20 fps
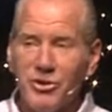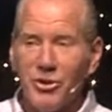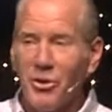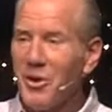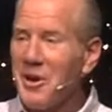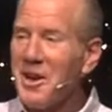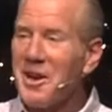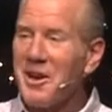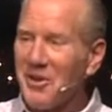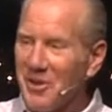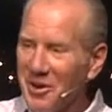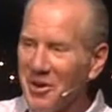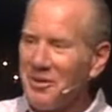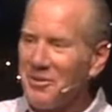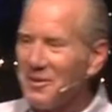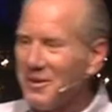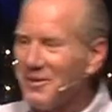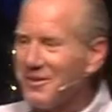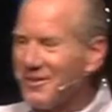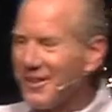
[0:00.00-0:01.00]
story and
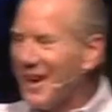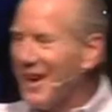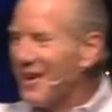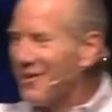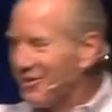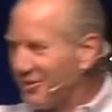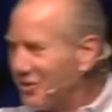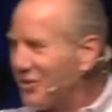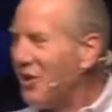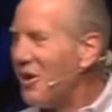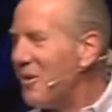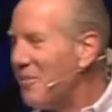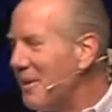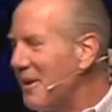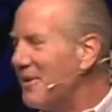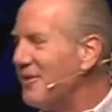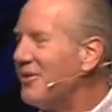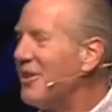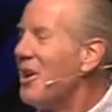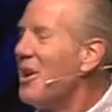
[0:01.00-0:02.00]
Christmas uh,
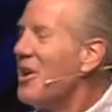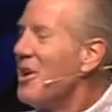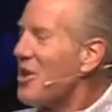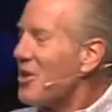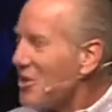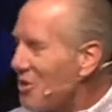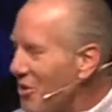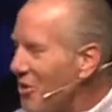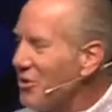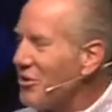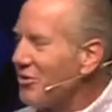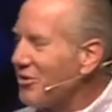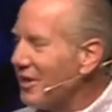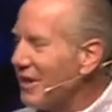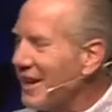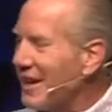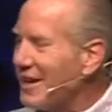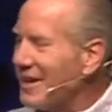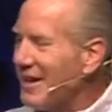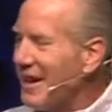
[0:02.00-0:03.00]
sermons,
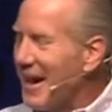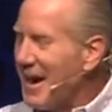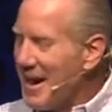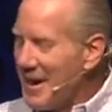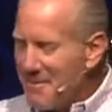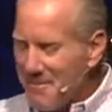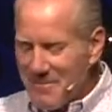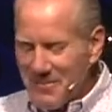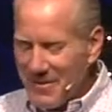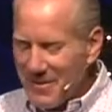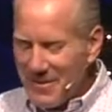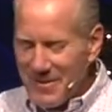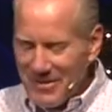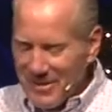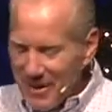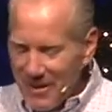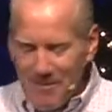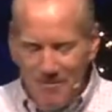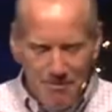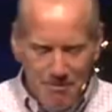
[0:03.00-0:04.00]
usually um,
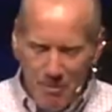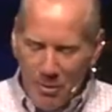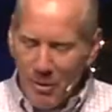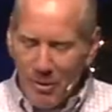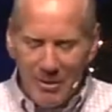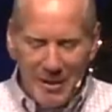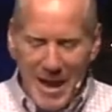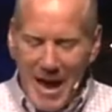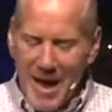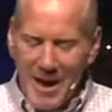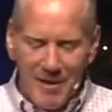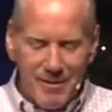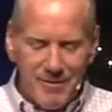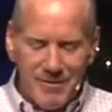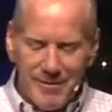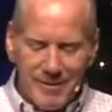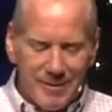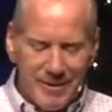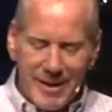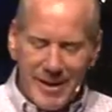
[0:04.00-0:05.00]
they're pulled out
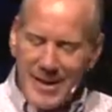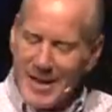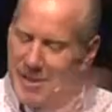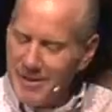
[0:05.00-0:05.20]
of uh,